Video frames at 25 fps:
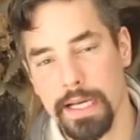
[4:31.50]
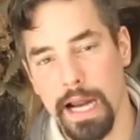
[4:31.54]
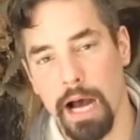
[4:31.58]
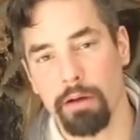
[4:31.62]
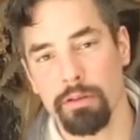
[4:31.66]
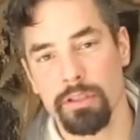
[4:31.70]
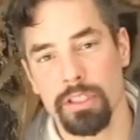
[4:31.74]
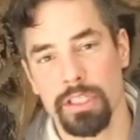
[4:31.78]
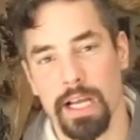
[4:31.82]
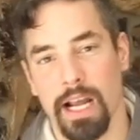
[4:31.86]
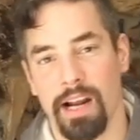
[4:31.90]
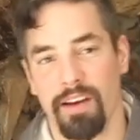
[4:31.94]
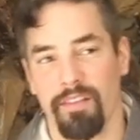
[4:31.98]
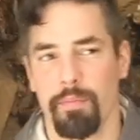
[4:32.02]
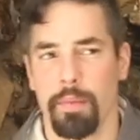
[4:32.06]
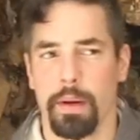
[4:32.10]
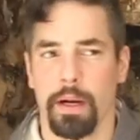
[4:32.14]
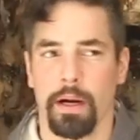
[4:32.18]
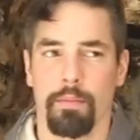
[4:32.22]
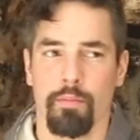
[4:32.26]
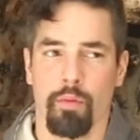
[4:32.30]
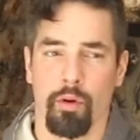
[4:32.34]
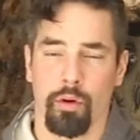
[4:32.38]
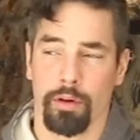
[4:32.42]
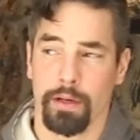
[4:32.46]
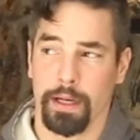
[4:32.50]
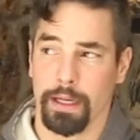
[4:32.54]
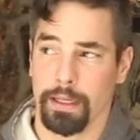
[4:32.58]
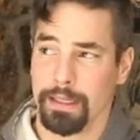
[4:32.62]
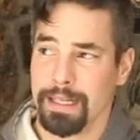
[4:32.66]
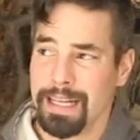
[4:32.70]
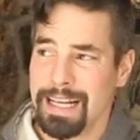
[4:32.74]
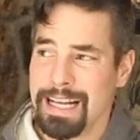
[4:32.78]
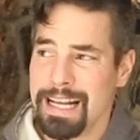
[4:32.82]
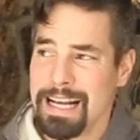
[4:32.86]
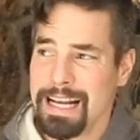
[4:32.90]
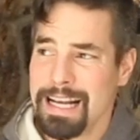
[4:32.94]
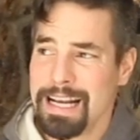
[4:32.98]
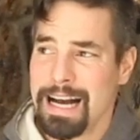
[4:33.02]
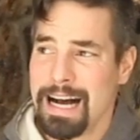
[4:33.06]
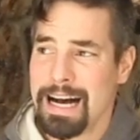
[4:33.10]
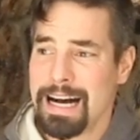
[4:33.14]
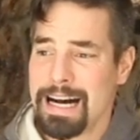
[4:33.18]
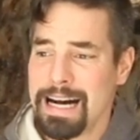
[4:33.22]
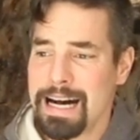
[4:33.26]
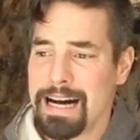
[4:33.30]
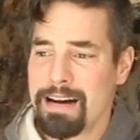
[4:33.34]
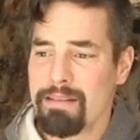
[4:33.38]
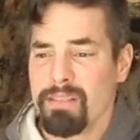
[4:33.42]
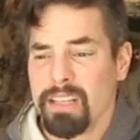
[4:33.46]
downside of paramotoring.
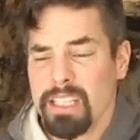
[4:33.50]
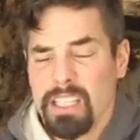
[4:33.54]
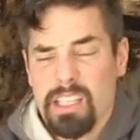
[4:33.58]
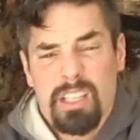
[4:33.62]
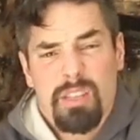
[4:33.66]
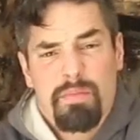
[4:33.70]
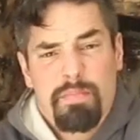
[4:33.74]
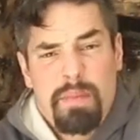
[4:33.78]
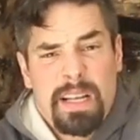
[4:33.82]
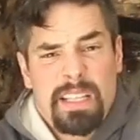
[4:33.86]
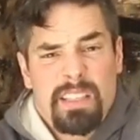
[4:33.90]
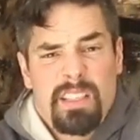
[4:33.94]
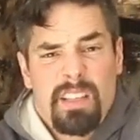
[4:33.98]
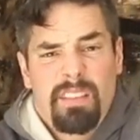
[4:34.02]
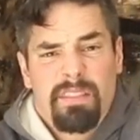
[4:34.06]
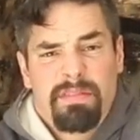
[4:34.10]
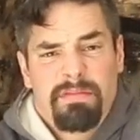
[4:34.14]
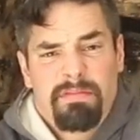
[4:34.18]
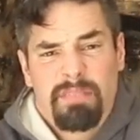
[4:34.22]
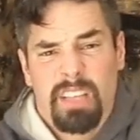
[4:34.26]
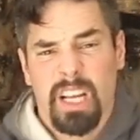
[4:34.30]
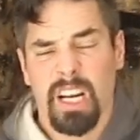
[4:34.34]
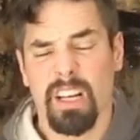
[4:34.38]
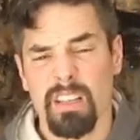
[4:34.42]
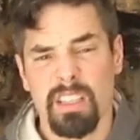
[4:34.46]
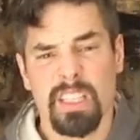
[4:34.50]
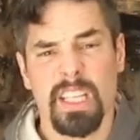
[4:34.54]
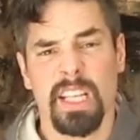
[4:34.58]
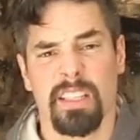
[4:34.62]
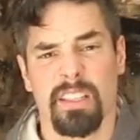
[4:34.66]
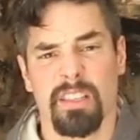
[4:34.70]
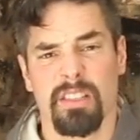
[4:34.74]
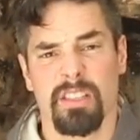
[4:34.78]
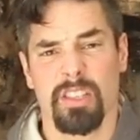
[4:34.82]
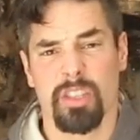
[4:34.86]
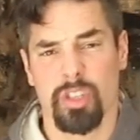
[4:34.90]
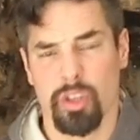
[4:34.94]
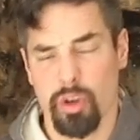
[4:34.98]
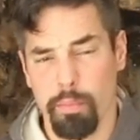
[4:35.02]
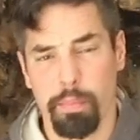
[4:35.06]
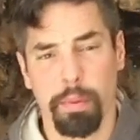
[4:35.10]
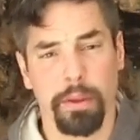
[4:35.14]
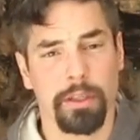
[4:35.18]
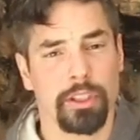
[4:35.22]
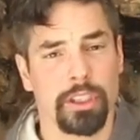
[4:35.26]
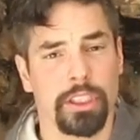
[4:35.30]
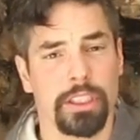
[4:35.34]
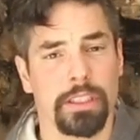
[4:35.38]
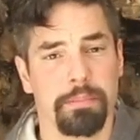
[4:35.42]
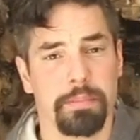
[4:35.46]
It's expensive. You know, it's not
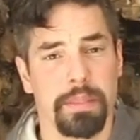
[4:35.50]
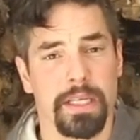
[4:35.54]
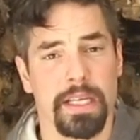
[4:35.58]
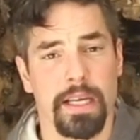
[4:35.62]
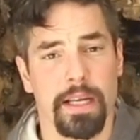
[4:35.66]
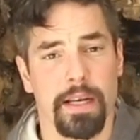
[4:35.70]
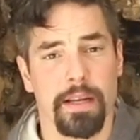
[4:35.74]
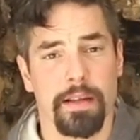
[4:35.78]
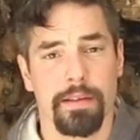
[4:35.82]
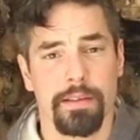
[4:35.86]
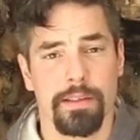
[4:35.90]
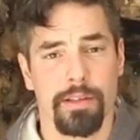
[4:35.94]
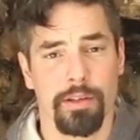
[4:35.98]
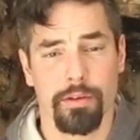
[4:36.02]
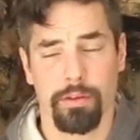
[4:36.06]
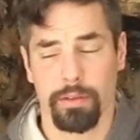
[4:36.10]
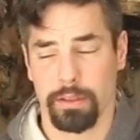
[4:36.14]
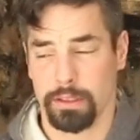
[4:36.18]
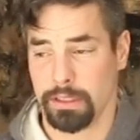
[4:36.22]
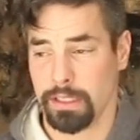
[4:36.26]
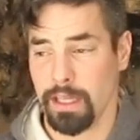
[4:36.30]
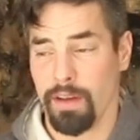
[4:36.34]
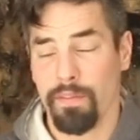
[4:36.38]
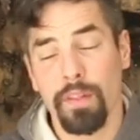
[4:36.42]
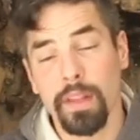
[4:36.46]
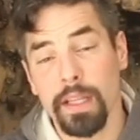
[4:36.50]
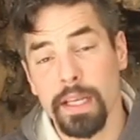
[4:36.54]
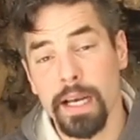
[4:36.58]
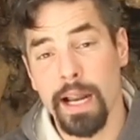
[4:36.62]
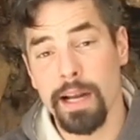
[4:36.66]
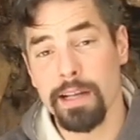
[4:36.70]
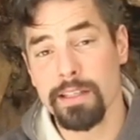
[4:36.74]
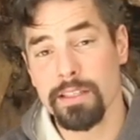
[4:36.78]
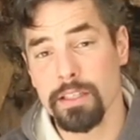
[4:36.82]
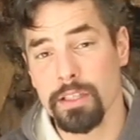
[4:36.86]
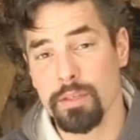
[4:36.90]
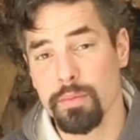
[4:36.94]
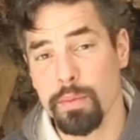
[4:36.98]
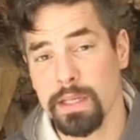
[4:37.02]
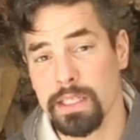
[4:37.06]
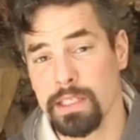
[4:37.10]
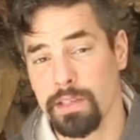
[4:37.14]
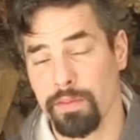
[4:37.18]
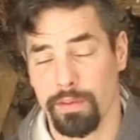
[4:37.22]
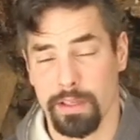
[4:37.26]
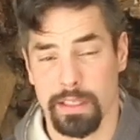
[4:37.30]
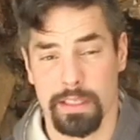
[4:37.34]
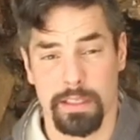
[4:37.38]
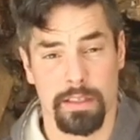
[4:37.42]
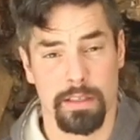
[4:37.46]
super cheap to get into. It's definitely not as
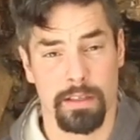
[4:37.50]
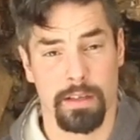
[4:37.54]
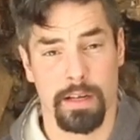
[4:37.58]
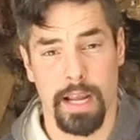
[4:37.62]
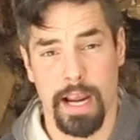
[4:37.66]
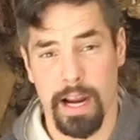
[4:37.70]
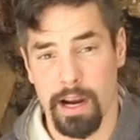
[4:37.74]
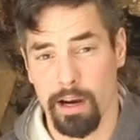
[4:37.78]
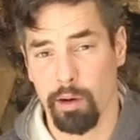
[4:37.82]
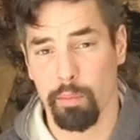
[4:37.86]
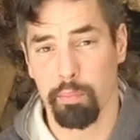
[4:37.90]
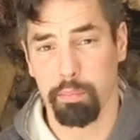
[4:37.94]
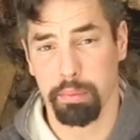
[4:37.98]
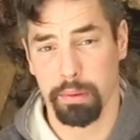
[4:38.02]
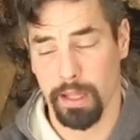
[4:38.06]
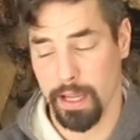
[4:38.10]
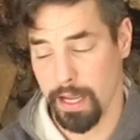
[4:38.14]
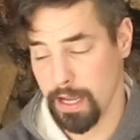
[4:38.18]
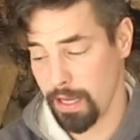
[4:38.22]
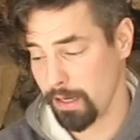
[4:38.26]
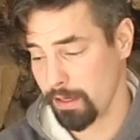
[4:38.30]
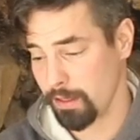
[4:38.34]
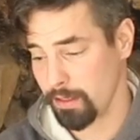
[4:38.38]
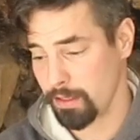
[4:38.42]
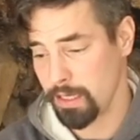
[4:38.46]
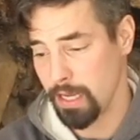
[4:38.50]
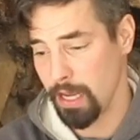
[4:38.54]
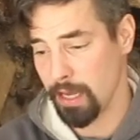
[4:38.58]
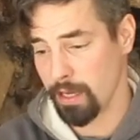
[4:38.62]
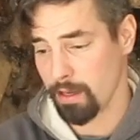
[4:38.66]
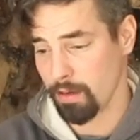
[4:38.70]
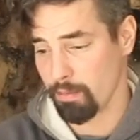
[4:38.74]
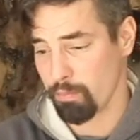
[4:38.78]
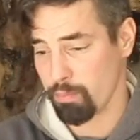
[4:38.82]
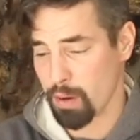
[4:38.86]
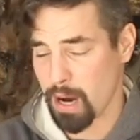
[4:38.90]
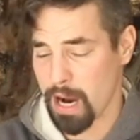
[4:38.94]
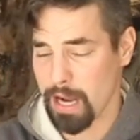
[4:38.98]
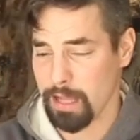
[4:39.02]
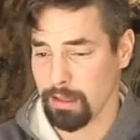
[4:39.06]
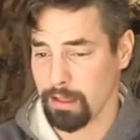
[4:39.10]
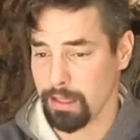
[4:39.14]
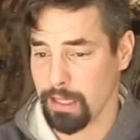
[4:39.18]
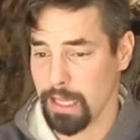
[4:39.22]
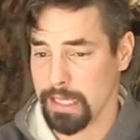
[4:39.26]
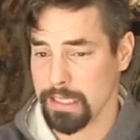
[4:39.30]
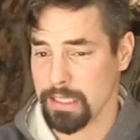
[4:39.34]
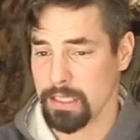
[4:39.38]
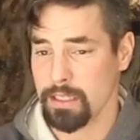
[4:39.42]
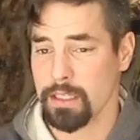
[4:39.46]
expensive as an airplane and taking
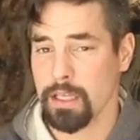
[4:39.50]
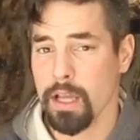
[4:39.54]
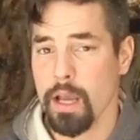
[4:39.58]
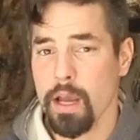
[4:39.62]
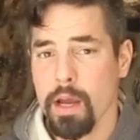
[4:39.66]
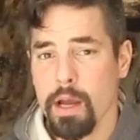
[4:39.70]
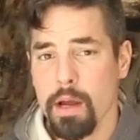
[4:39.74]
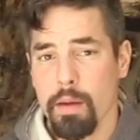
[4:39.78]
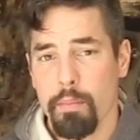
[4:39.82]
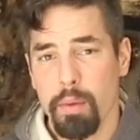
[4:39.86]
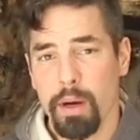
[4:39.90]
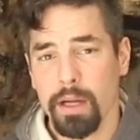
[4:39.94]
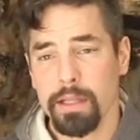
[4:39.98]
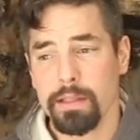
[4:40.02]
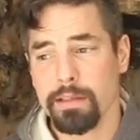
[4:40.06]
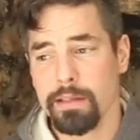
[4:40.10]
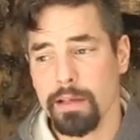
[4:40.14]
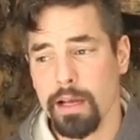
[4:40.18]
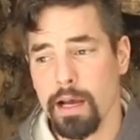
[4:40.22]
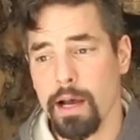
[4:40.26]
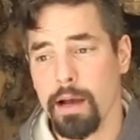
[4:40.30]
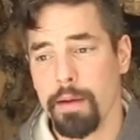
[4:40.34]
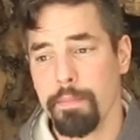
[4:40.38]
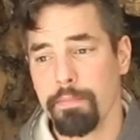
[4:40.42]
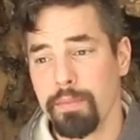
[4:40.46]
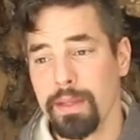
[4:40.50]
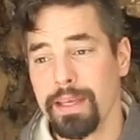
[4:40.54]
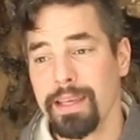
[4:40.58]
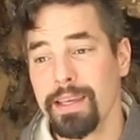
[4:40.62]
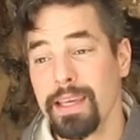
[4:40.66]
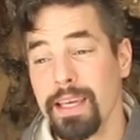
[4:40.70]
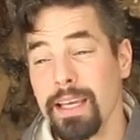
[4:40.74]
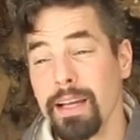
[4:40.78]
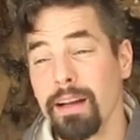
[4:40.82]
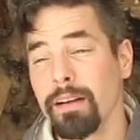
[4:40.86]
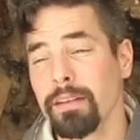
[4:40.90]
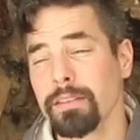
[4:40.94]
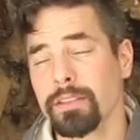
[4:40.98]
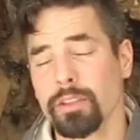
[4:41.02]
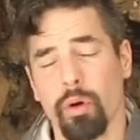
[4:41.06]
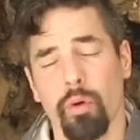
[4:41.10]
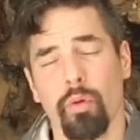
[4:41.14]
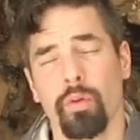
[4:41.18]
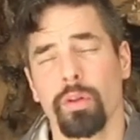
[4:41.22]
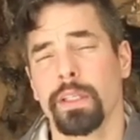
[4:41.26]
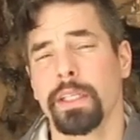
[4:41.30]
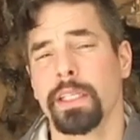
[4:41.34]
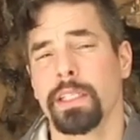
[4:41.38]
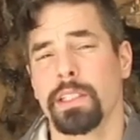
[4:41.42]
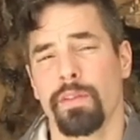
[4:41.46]
pilot lessons, but the gear is
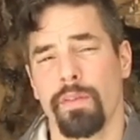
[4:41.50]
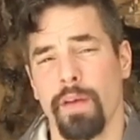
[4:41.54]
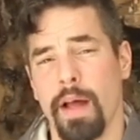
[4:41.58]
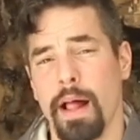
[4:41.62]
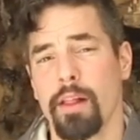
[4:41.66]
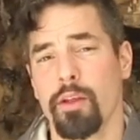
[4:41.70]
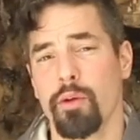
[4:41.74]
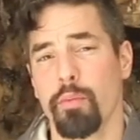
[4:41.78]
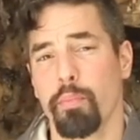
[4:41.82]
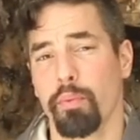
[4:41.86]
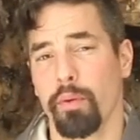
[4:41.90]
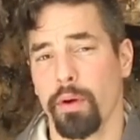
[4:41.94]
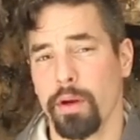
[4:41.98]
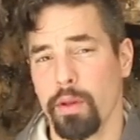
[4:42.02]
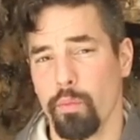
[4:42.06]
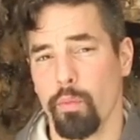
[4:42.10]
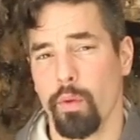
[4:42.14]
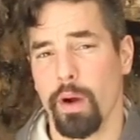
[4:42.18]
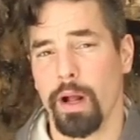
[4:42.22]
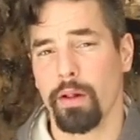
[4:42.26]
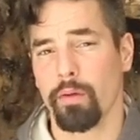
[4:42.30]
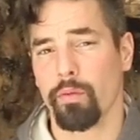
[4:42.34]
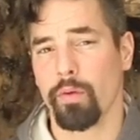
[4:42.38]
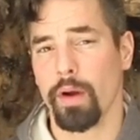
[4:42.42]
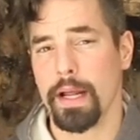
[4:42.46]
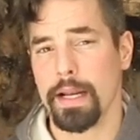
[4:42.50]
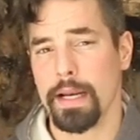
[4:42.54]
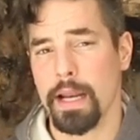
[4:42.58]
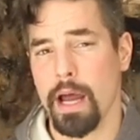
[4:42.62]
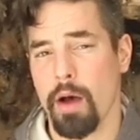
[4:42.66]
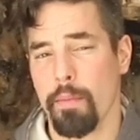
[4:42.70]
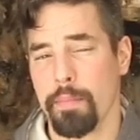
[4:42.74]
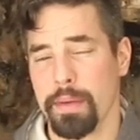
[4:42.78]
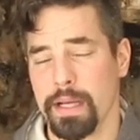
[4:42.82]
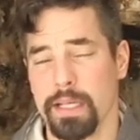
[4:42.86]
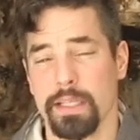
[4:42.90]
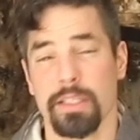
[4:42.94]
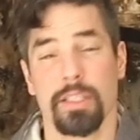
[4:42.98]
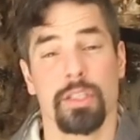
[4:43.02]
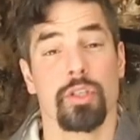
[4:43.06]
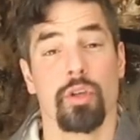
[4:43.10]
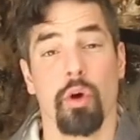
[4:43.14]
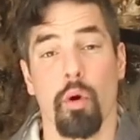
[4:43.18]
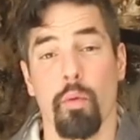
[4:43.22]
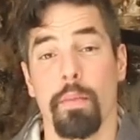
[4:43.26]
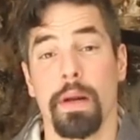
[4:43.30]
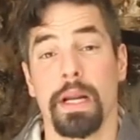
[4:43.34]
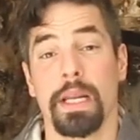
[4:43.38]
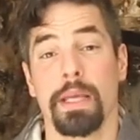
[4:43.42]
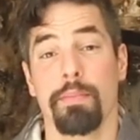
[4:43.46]
holding its value pretty well right now because
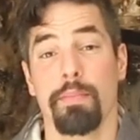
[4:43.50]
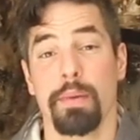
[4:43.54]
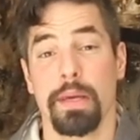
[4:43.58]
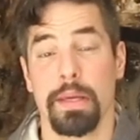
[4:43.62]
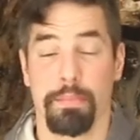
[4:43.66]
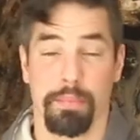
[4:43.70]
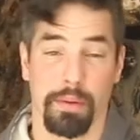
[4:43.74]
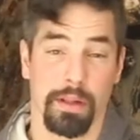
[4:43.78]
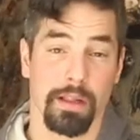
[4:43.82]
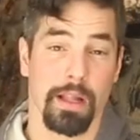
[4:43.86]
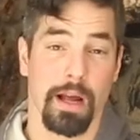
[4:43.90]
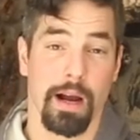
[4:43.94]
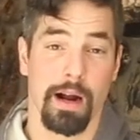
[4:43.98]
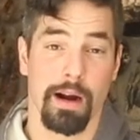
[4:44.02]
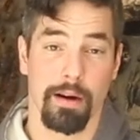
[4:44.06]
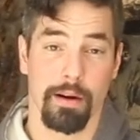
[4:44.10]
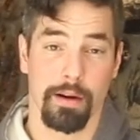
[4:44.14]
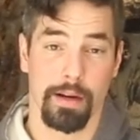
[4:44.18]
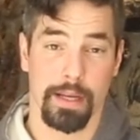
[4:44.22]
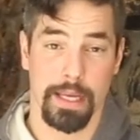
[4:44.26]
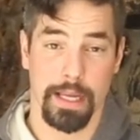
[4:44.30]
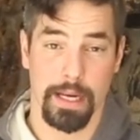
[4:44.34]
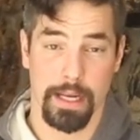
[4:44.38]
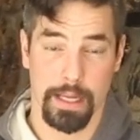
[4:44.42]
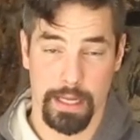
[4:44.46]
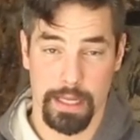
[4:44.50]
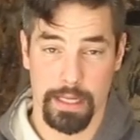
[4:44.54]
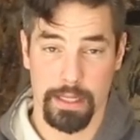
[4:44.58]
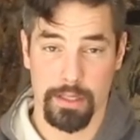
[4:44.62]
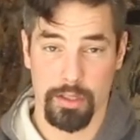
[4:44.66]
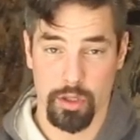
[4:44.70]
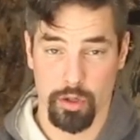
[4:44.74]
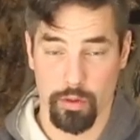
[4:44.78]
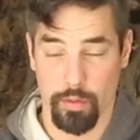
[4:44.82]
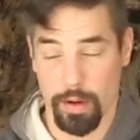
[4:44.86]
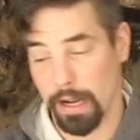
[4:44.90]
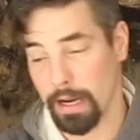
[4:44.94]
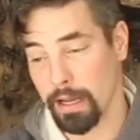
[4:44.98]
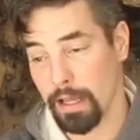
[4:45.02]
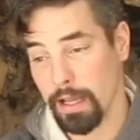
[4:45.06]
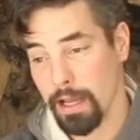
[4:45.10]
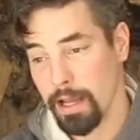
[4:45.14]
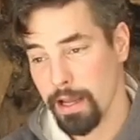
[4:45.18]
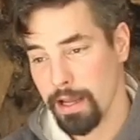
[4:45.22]
so many people are getting into it.